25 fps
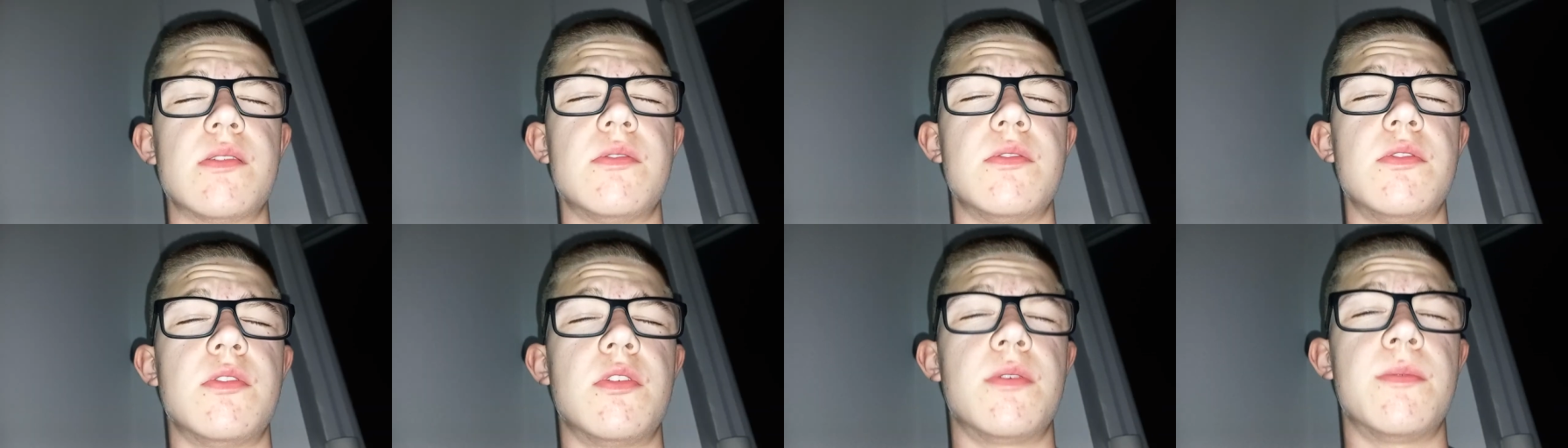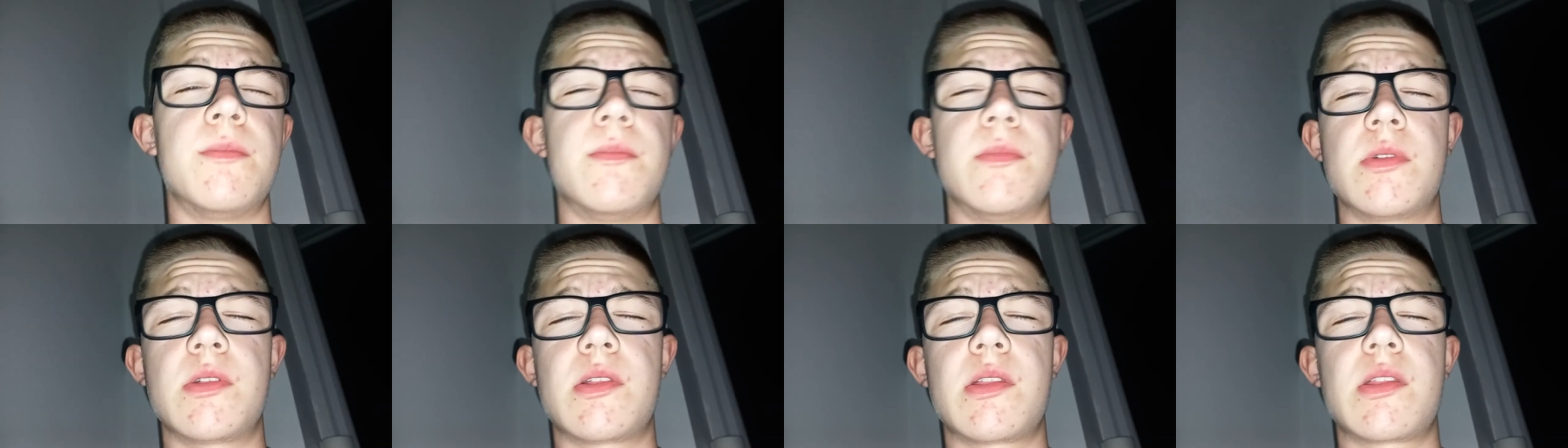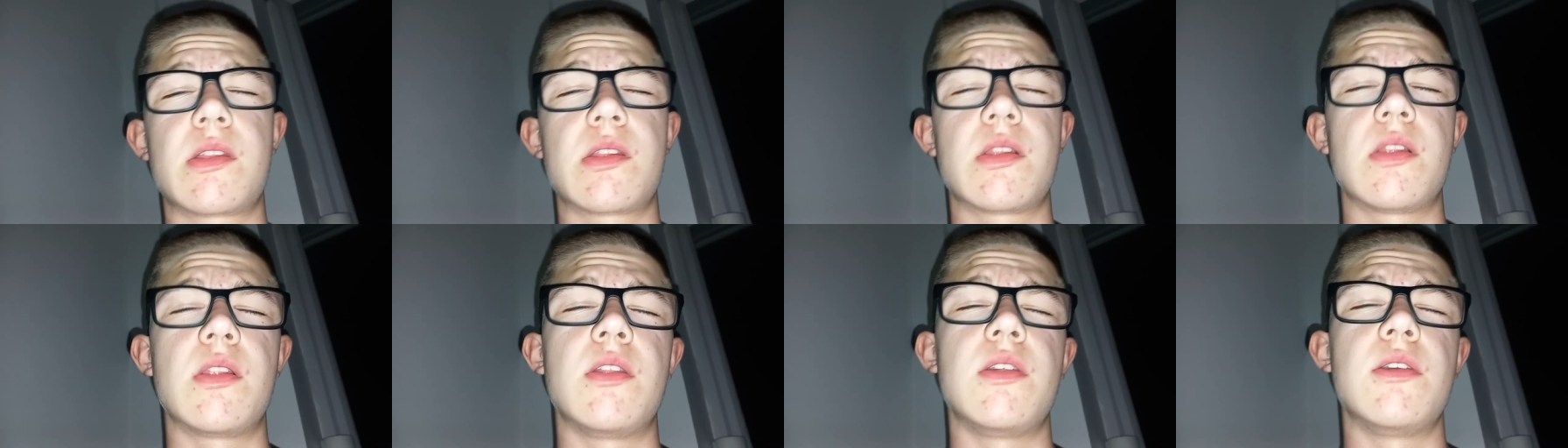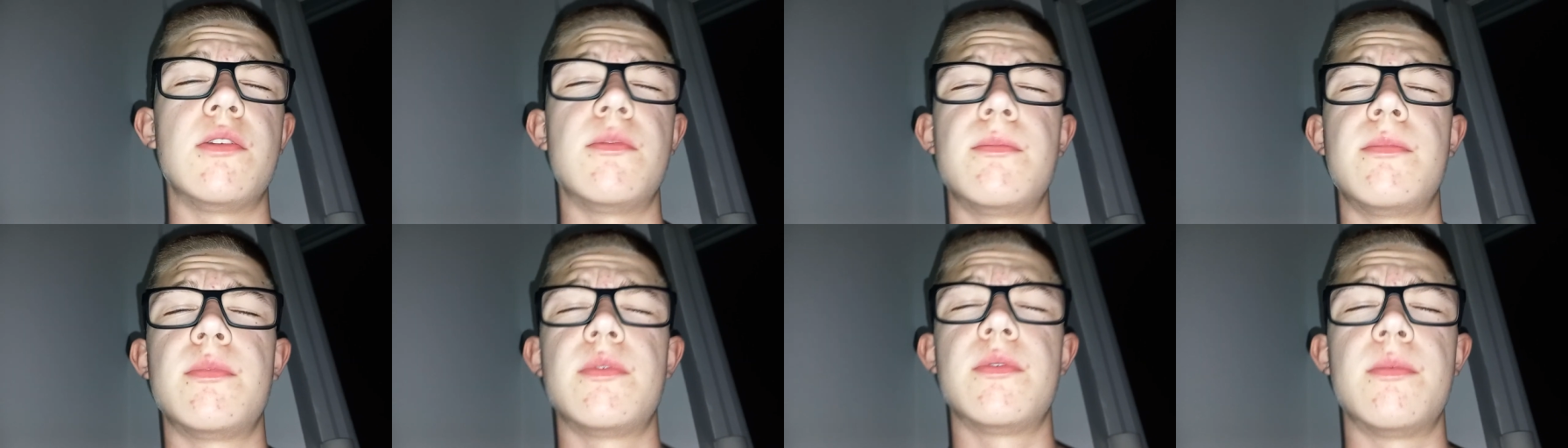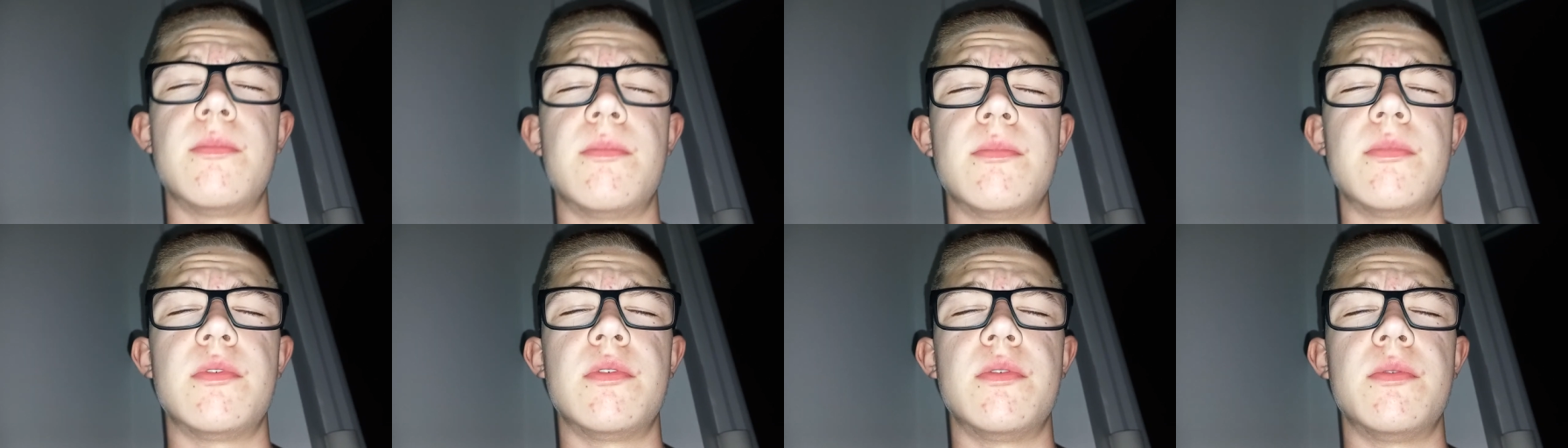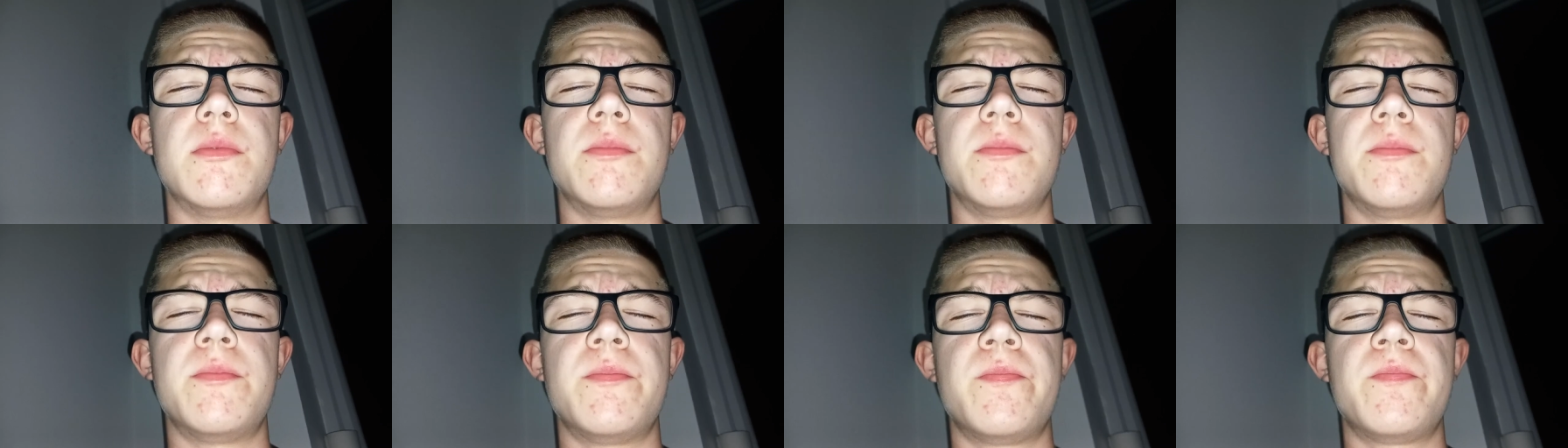I felt like I was getting this amount of money
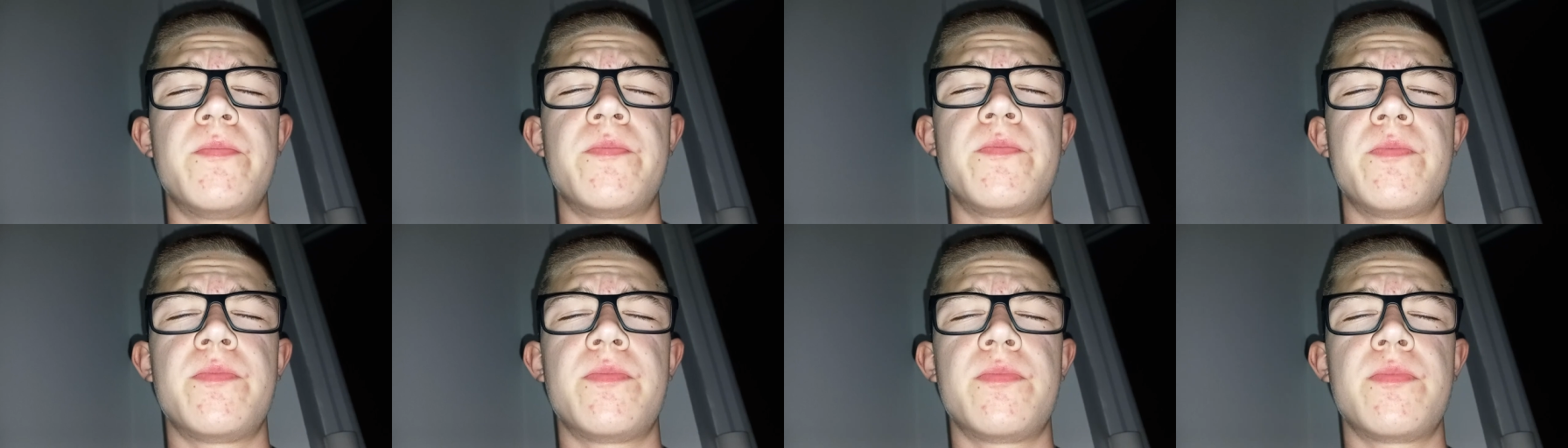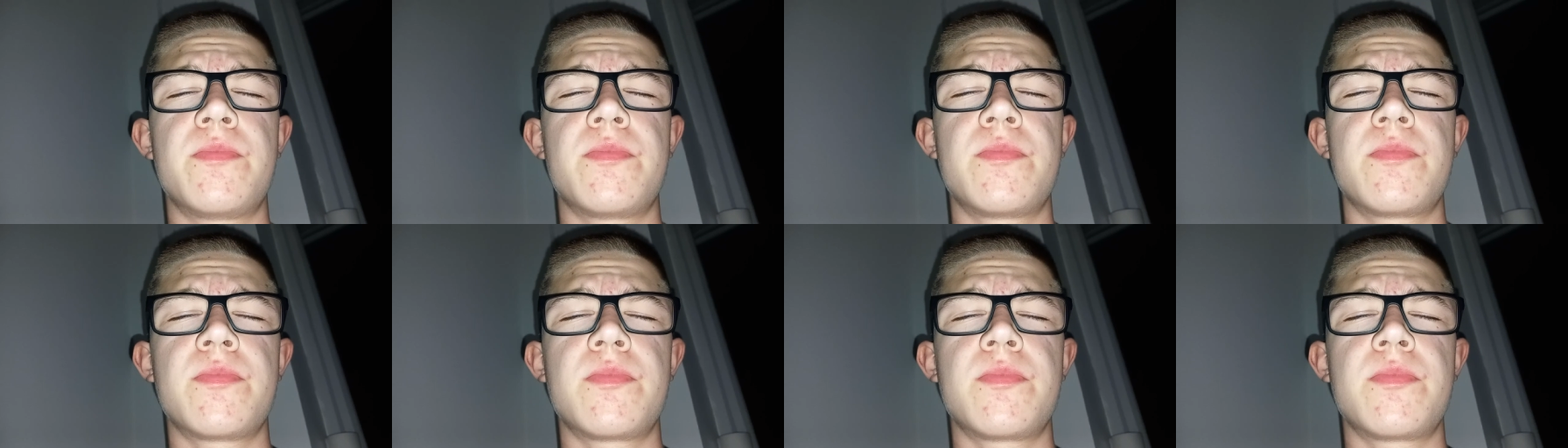and I can't do anything to